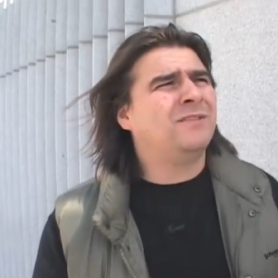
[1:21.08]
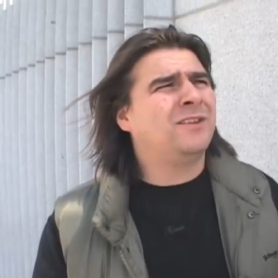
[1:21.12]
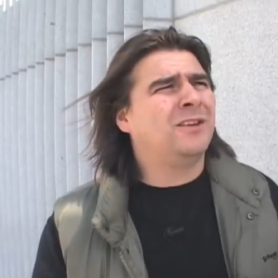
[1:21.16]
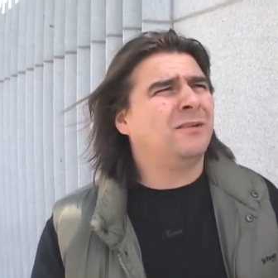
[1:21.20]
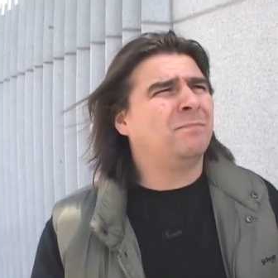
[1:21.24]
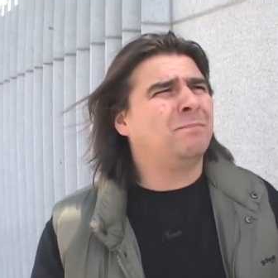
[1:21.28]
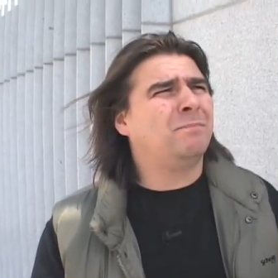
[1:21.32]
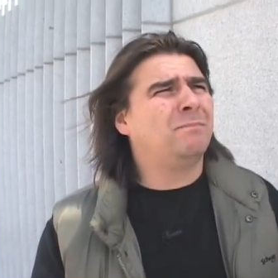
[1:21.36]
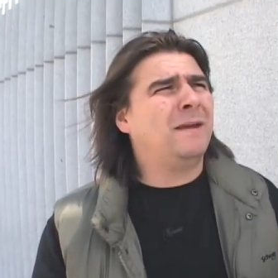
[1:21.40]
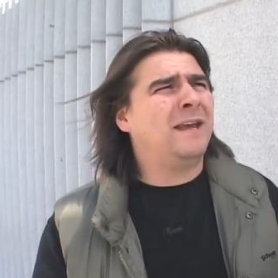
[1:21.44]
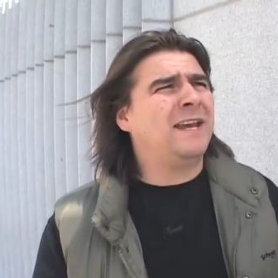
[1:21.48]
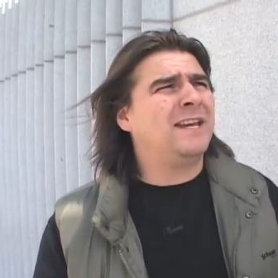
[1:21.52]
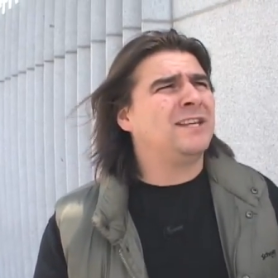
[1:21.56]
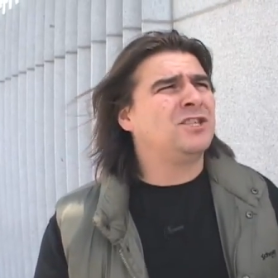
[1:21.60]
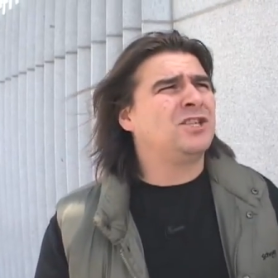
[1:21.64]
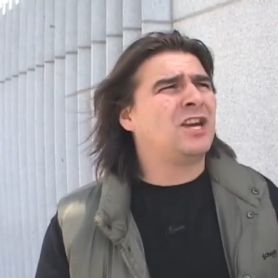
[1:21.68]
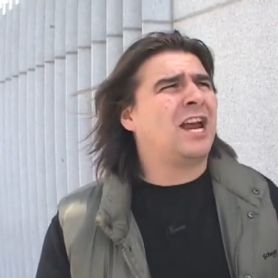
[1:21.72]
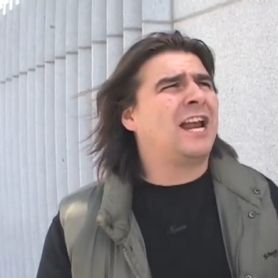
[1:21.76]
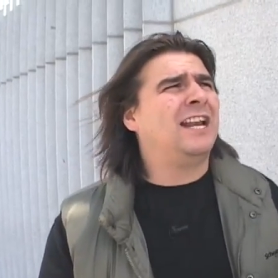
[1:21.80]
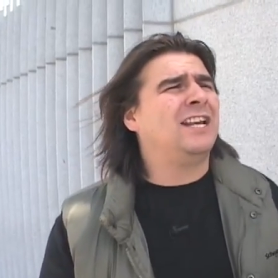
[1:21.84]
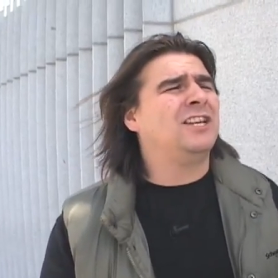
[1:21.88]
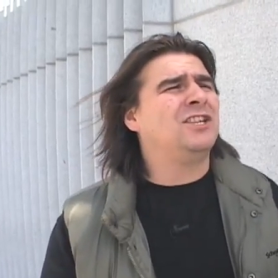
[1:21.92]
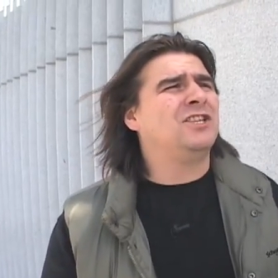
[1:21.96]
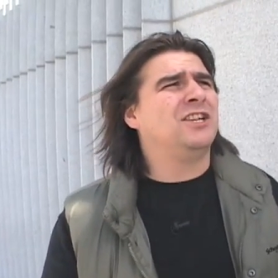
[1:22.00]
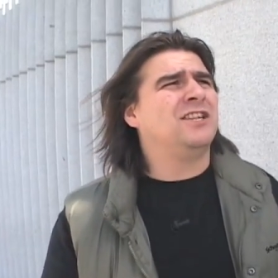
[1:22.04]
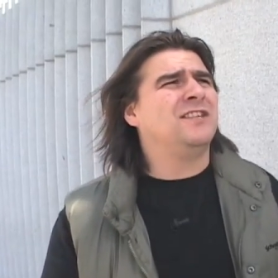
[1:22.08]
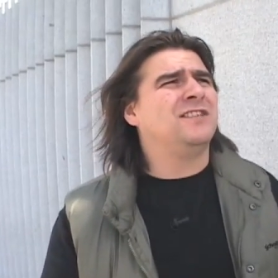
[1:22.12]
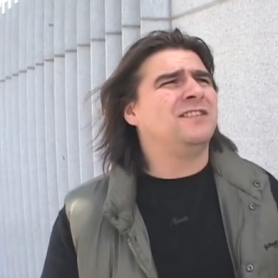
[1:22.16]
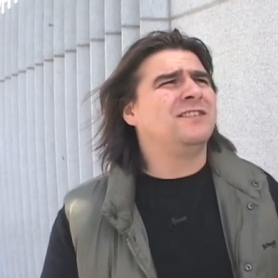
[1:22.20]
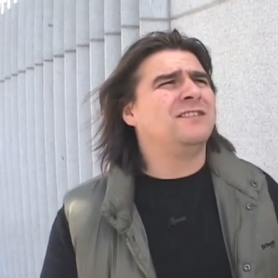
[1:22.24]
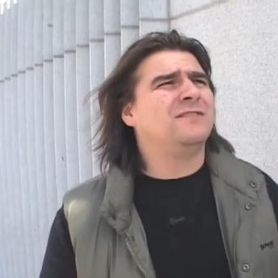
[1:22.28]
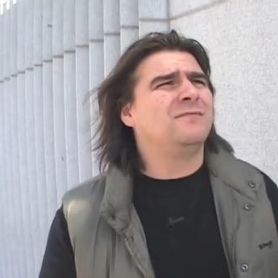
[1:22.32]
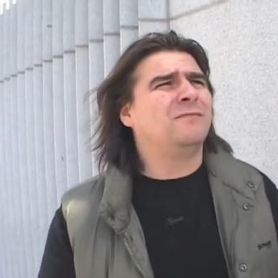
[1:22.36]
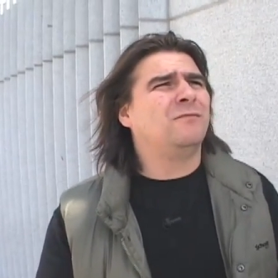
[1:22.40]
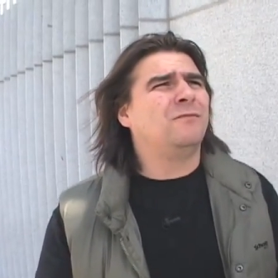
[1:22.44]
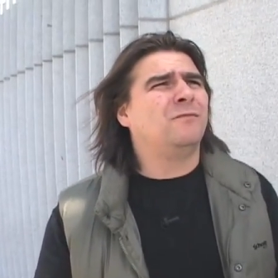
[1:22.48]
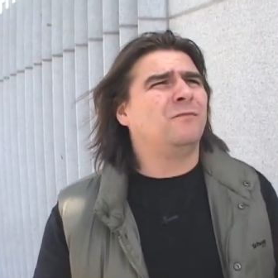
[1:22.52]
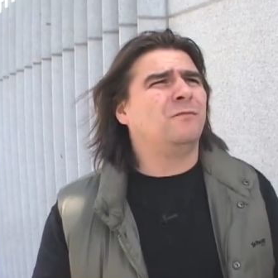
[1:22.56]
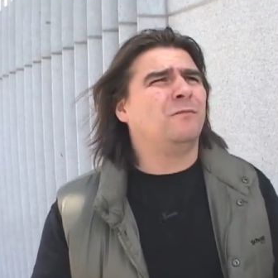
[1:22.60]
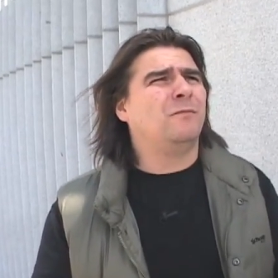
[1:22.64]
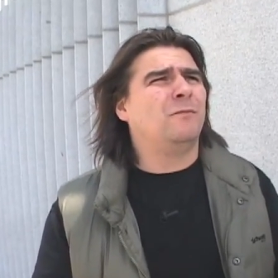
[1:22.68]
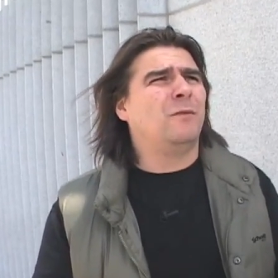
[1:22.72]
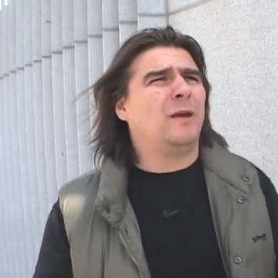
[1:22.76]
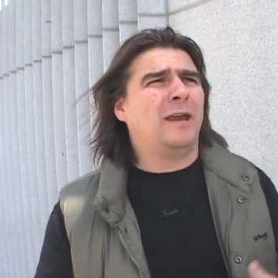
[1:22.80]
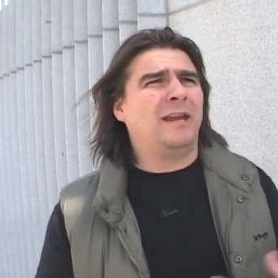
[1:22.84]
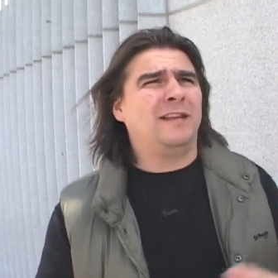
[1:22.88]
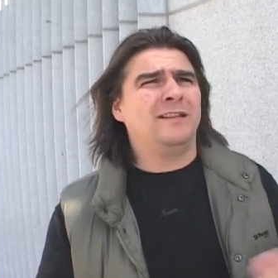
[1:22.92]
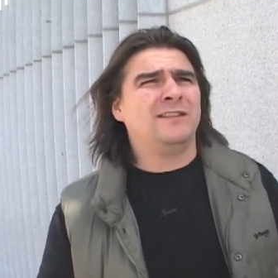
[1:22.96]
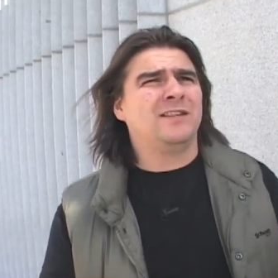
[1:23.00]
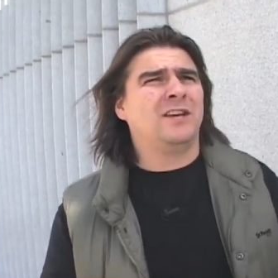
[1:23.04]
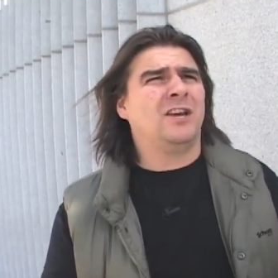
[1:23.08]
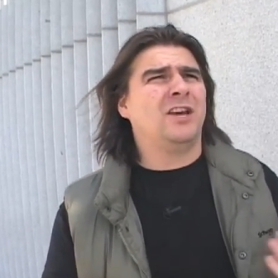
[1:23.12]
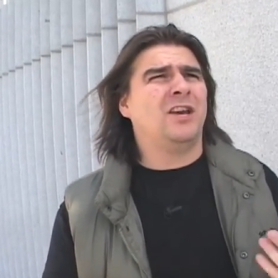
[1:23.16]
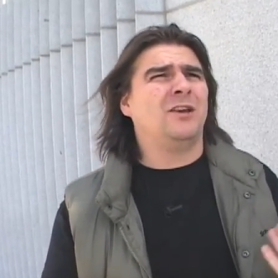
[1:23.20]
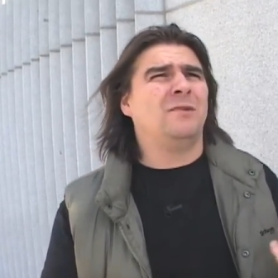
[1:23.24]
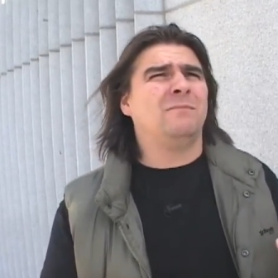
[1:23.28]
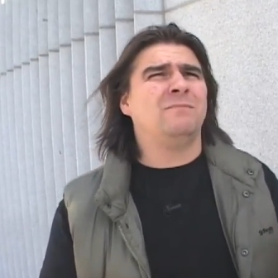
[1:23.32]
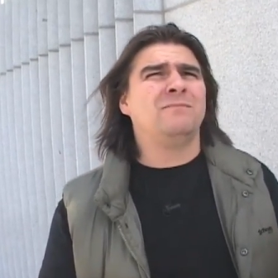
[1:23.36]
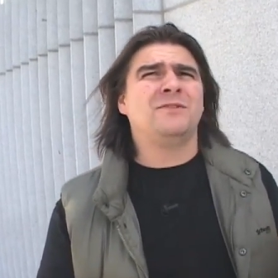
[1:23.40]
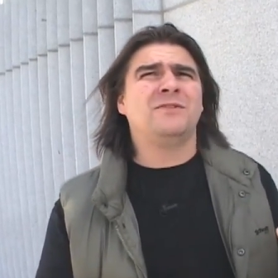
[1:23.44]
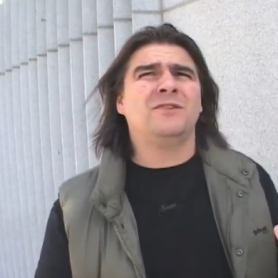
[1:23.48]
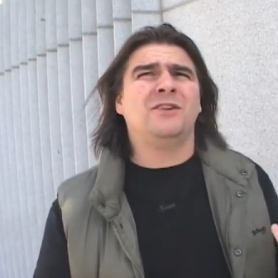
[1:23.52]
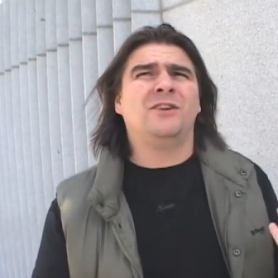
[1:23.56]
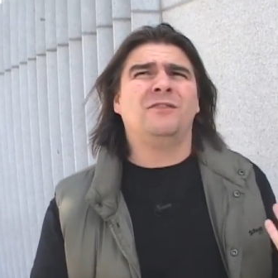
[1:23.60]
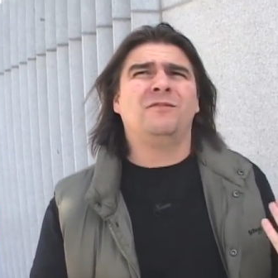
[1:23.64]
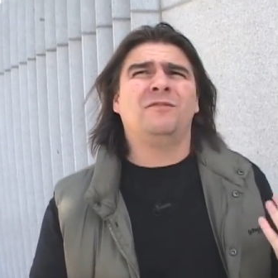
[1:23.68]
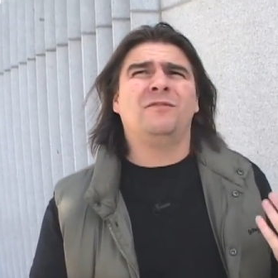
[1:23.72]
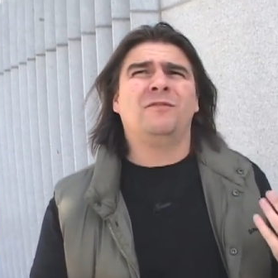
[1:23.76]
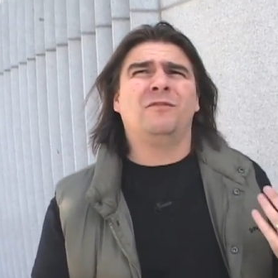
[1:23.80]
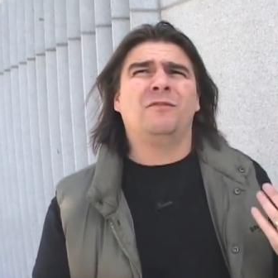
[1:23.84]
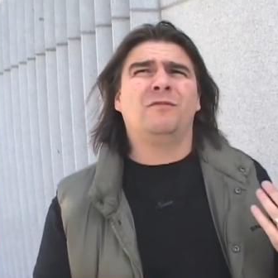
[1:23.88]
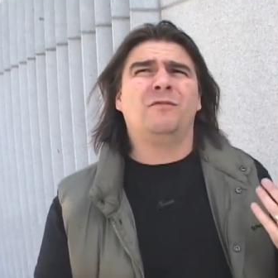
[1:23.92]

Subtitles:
the biggest challenges in terms of,